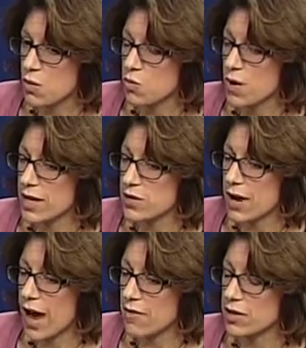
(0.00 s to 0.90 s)
when you're
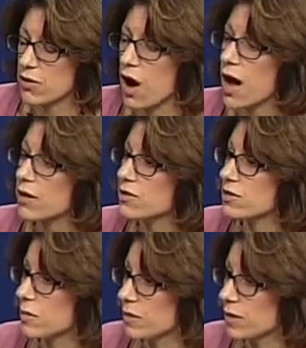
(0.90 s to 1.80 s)
having your iron
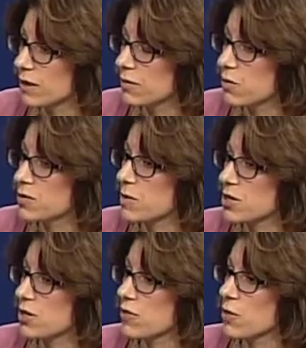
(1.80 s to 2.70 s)
supplement, you know,
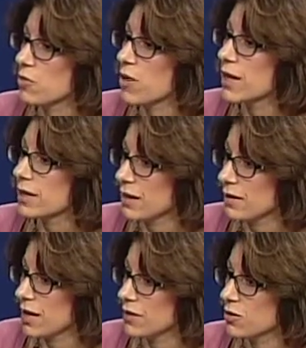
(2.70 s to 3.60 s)
especially if you're
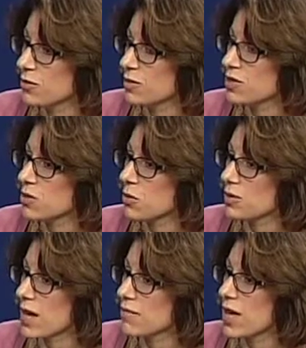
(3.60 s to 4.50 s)
pregnant and you've right. been
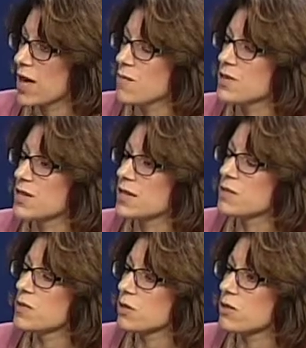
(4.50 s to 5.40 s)
told to have,
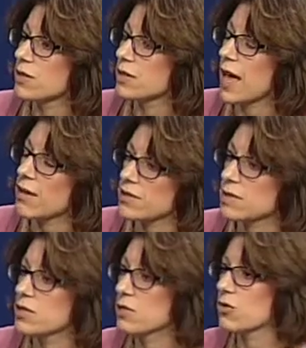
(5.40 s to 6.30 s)
because milk
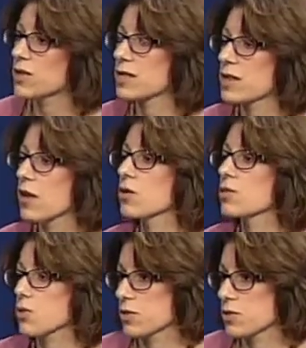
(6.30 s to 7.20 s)
calcium decreases iron
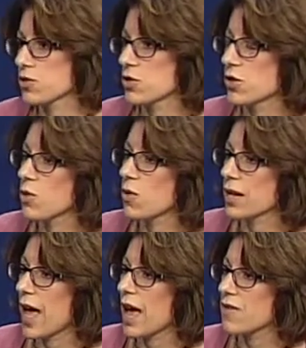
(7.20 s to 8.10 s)
absorption, so you don't
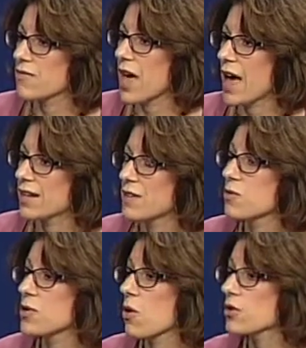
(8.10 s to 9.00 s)
want to have that. Even
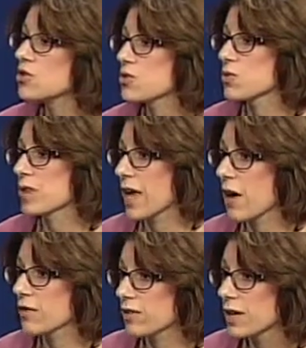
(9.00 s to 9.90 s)
mm-hmm. with orange juice with
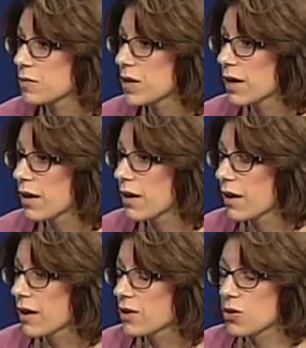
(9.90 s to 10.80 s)
calcium,
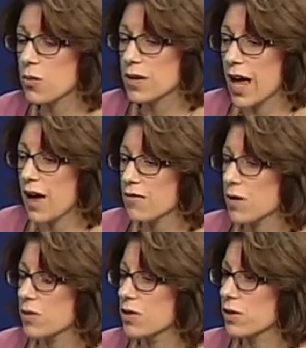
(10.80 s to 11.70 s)
right? You don't want to have
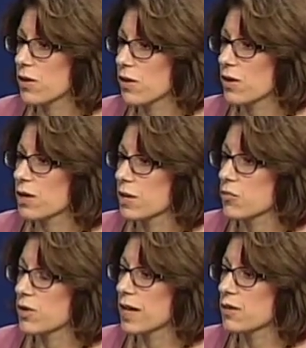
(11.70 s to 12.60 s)
that with your
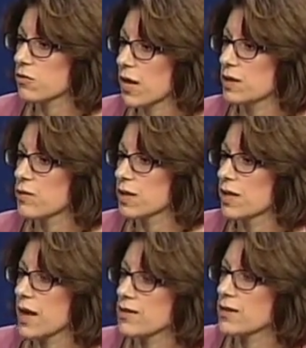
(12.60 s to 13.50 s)
prenatal vitamin
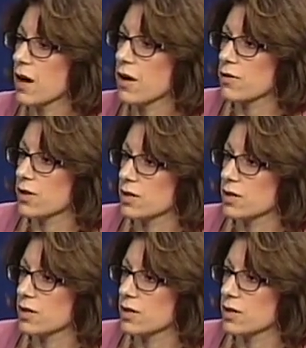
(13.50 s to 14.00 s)
that has the iron in